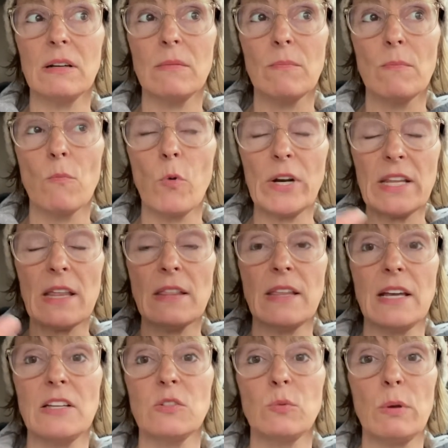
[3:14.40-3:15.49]
one of the
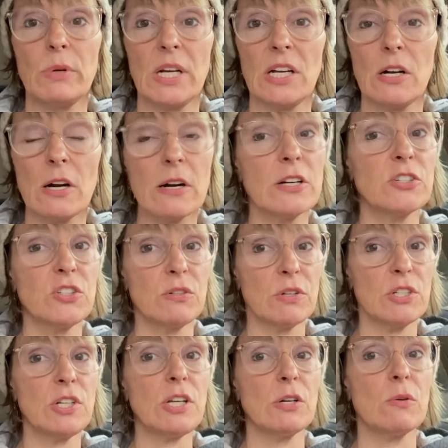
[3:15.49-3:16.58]
things we would encourage you
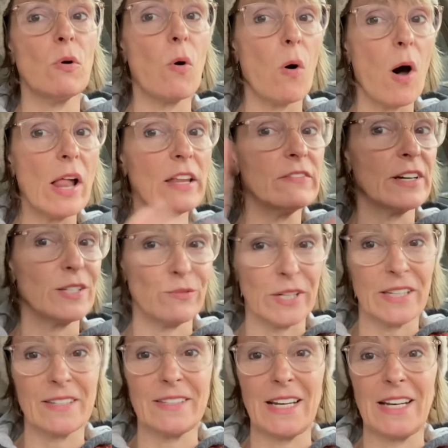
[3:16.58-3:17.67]
to do, all of us
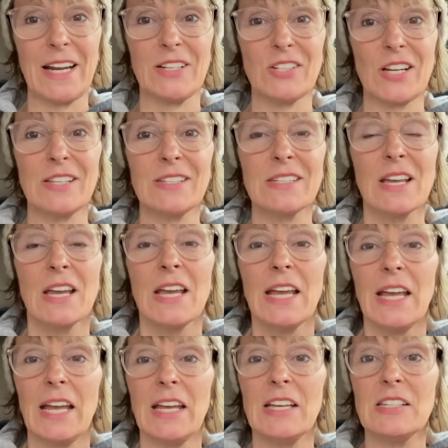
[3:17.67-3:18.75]
real estate agents,
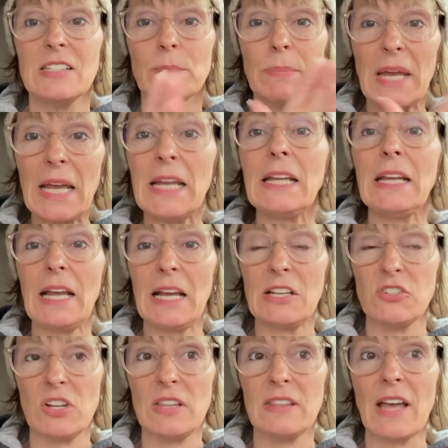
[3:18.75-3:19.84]
is pick an
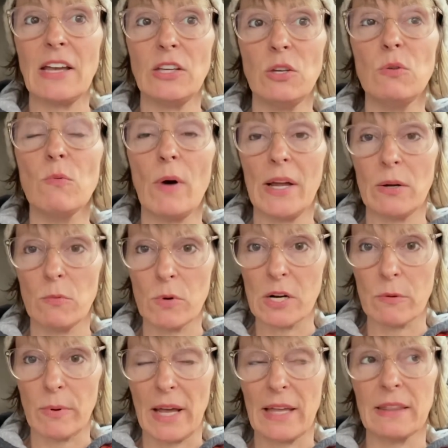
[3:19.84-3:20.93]
agent that you want to
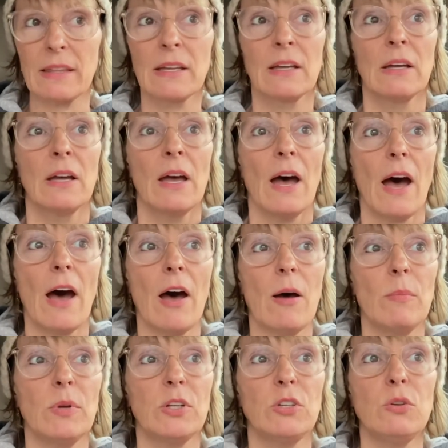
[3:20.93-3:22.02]
work with.
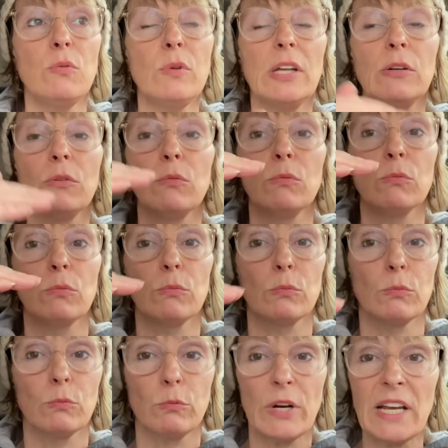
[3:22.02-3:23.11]
Um, you can
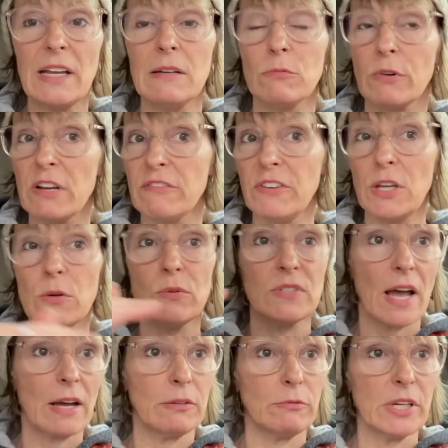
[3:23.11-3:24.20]
read reviews
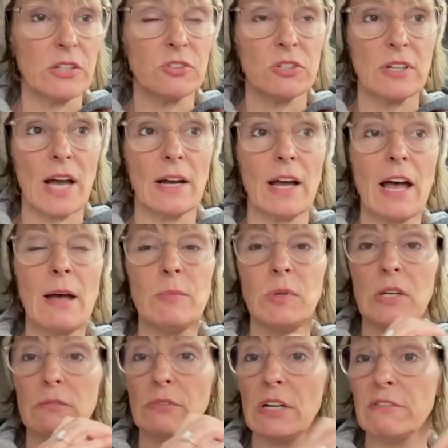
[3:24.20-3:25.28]
on realtor.com you
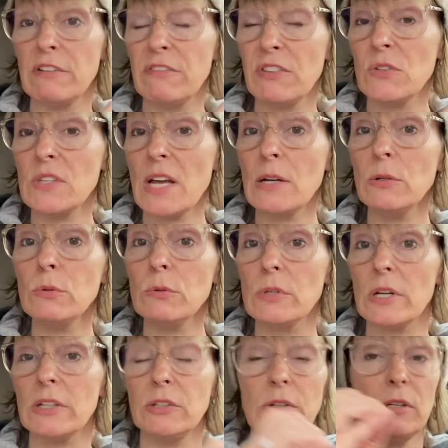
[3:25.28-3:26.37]
can read reviews on
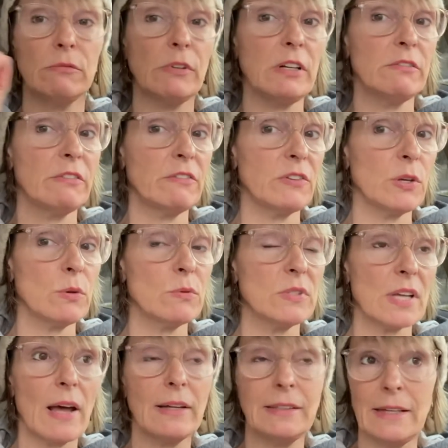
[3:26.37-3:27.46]
google you can read reviews
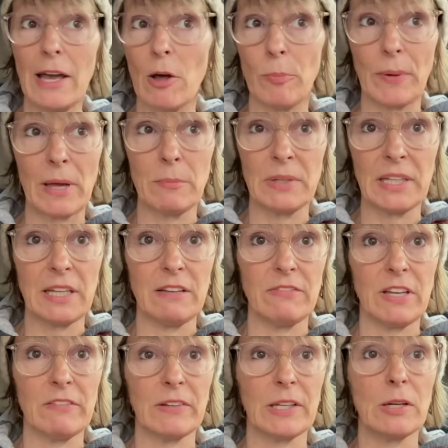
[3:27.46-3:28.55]
on yelp i believe
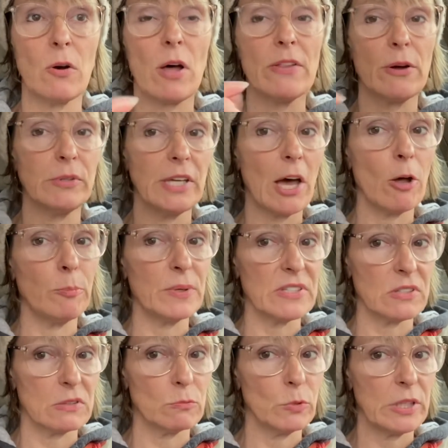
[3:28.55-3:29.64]
even although yelp
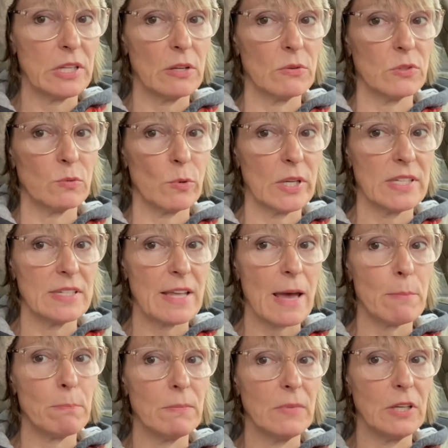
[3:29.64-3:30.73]
is one of those ones
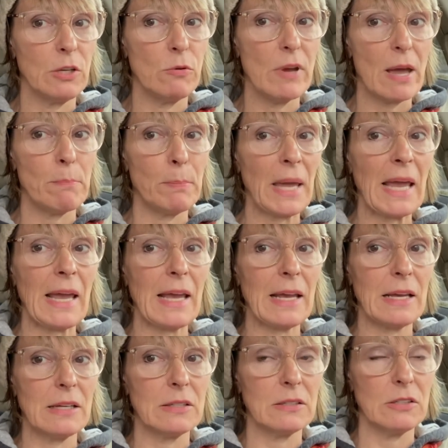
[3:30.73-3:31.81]
that you get
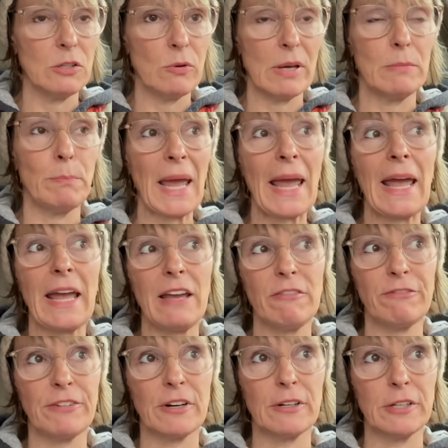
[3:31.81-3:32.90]
paid you can pay
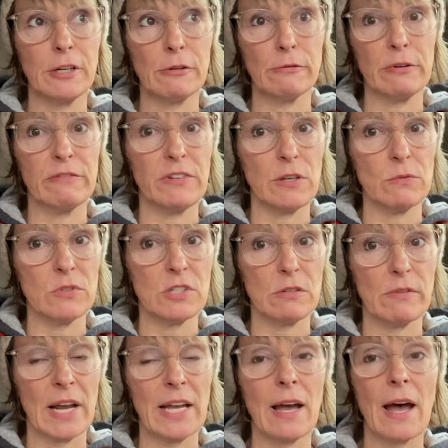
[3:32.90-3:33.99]
for your reviews to
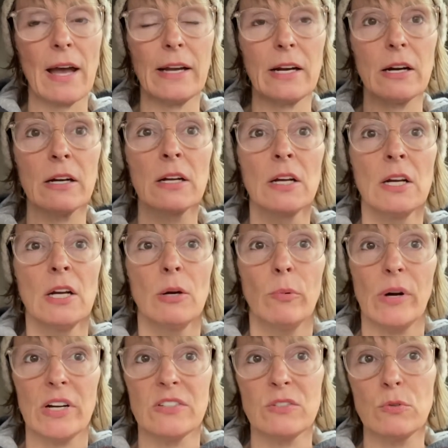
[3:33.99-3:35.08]
rank higher
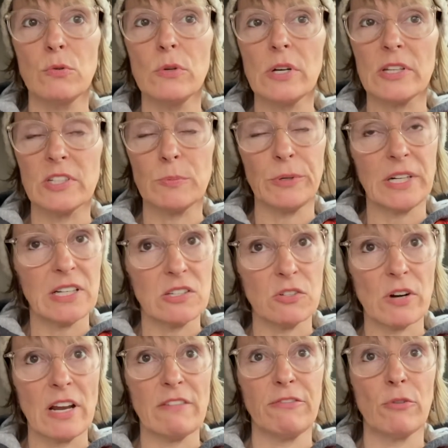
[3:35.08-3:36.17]
whereas google's pretty
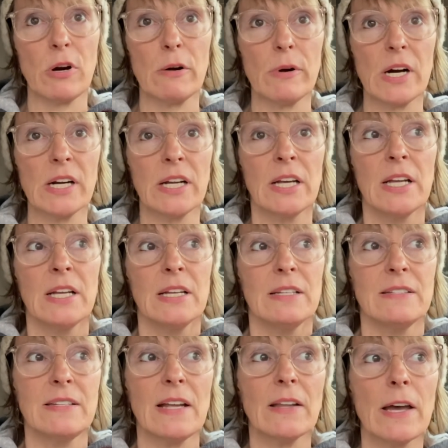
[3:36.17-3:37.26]
straightforward
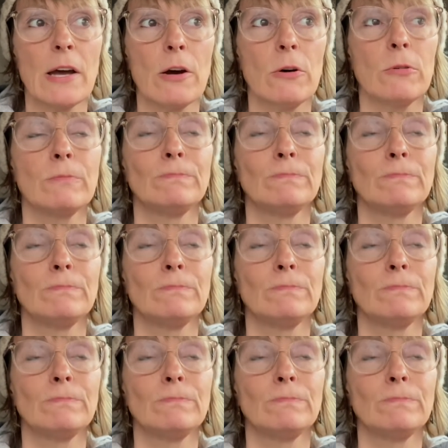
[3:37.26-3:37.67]
zillow